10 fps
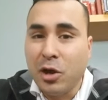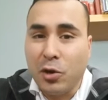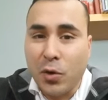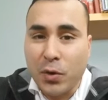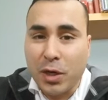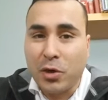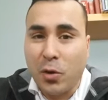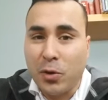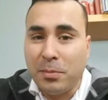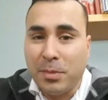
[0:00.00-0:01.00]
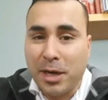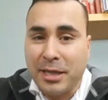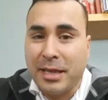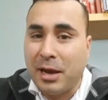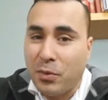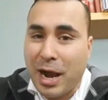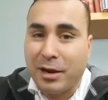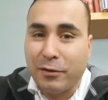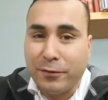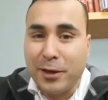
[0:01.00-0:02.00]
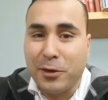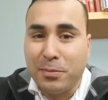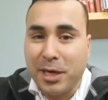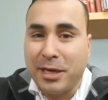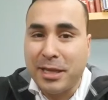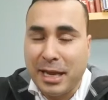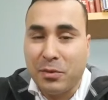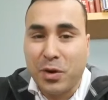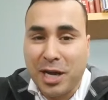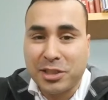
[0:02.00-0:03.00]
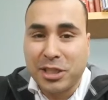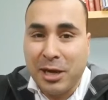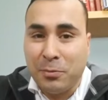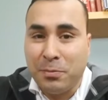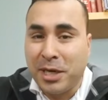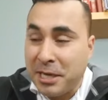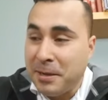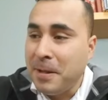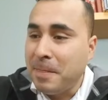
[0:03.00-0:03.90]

Coca-Cola money, that Rockefeller money, that Rothschild money.